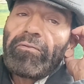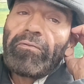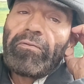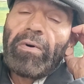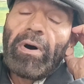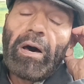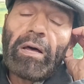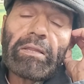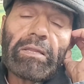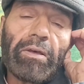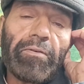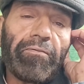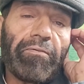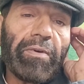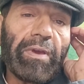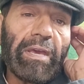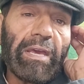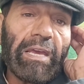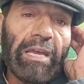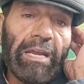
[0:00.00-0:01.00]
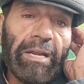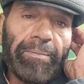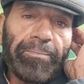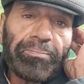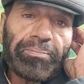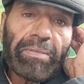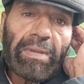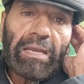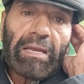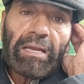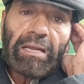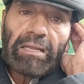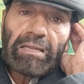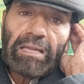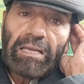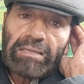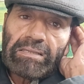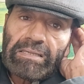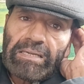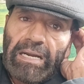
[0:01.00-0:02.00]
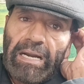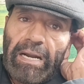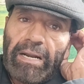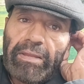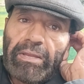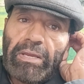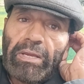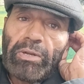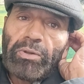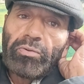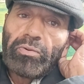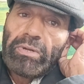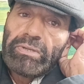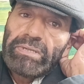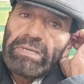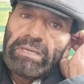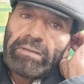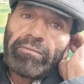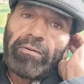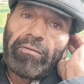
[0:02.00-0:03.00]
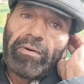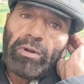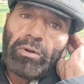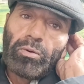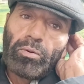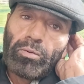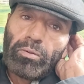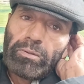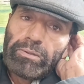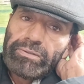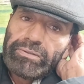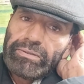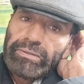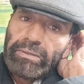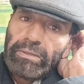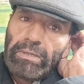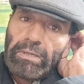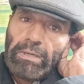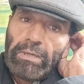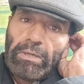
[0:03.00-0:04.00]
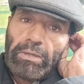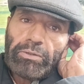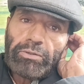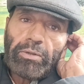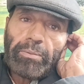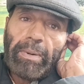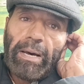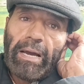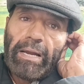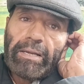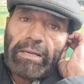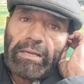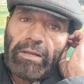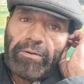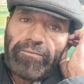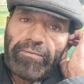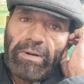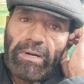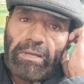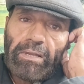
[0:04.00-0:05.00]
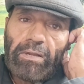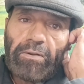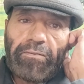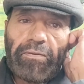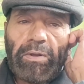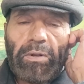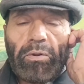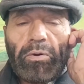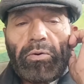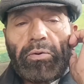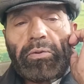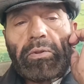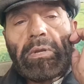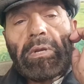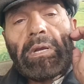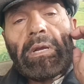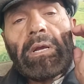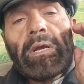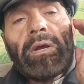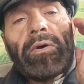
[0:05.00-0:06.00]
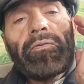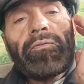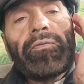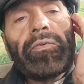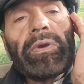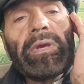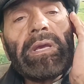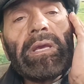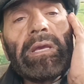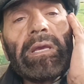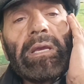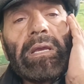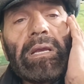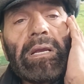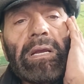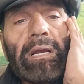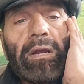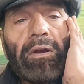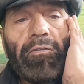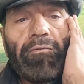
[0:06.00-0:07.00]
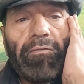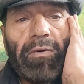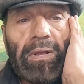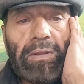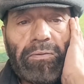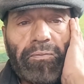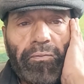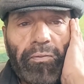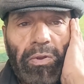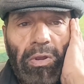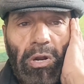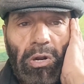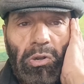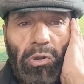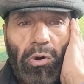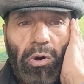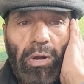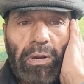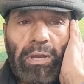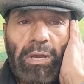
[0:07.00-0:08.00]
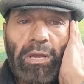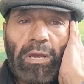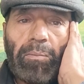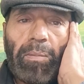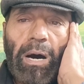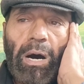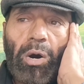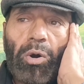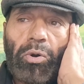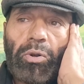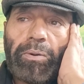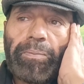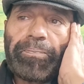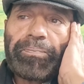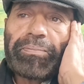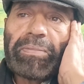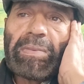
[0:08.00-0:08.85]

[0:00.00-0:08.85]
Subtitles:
the way, the strategy to achieve our goals. So, my dear friends and fellows, we once we are talking about